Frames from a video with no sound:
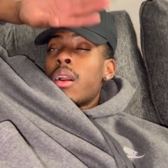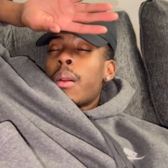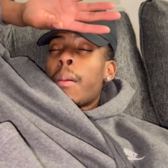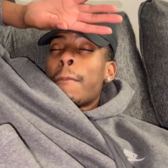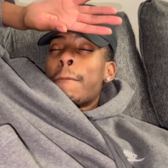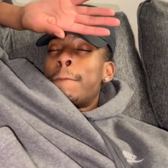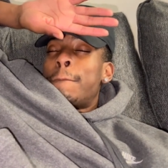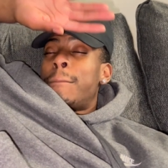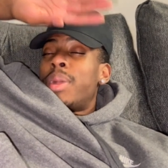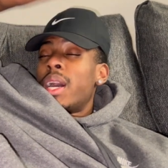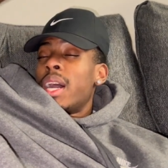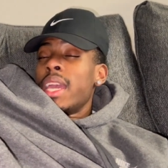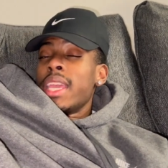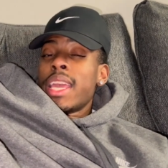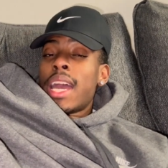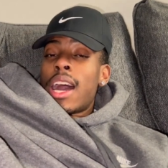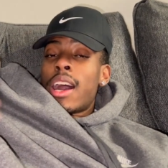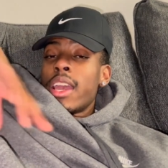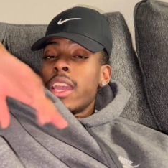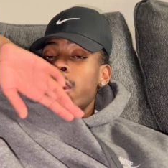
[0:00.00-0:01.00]
But
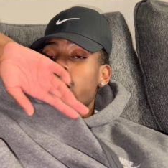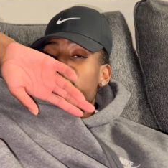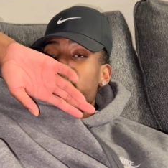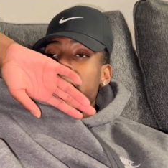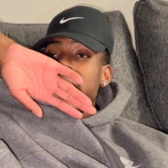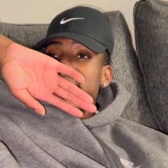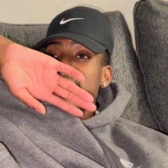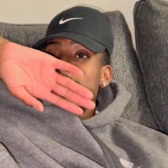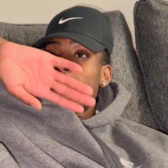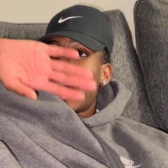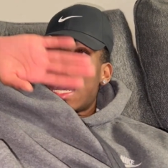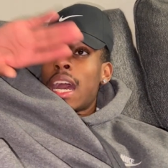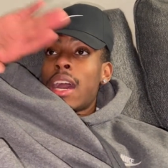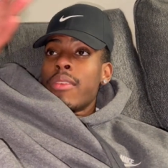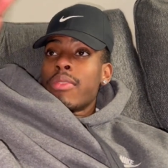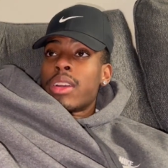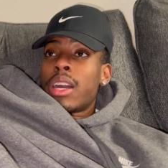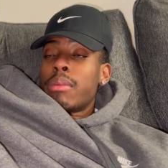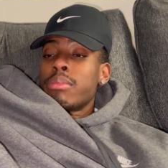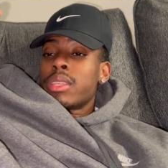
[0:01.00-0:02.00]
y'all, anyways,
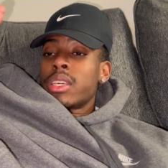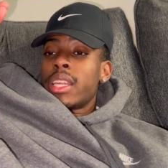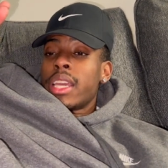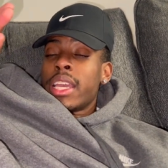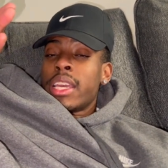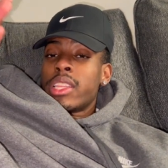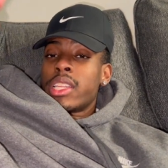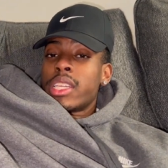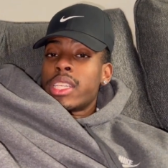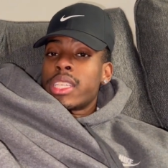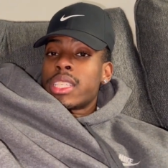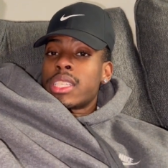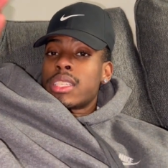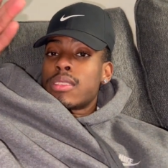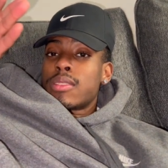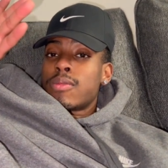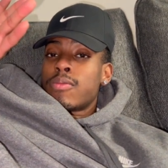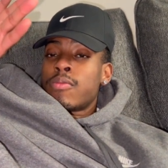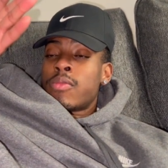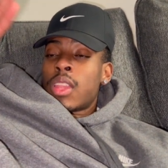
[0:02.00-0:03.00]
I've come to the end of
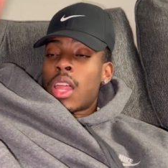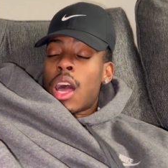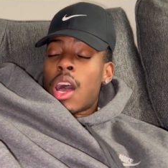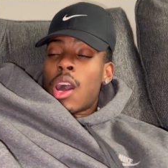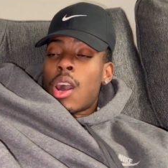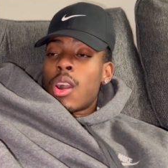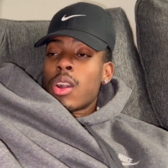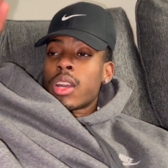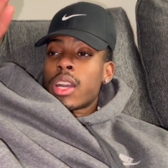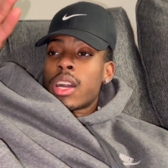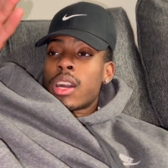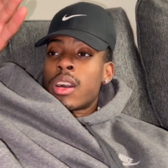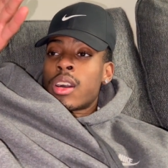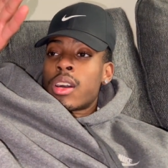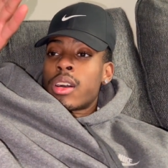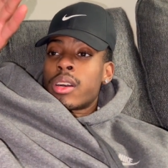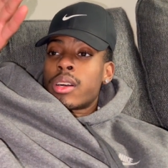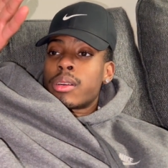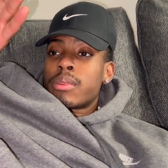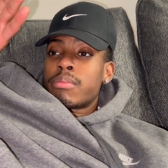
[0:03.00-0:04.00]
this vlog.
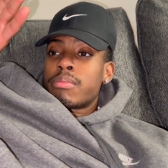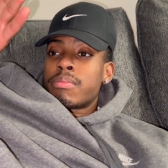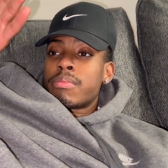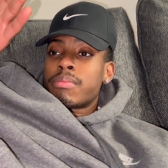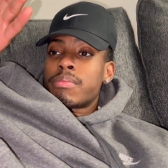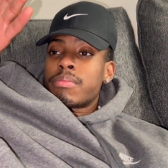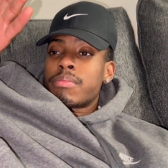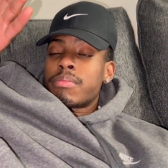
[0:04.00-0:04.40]
Um,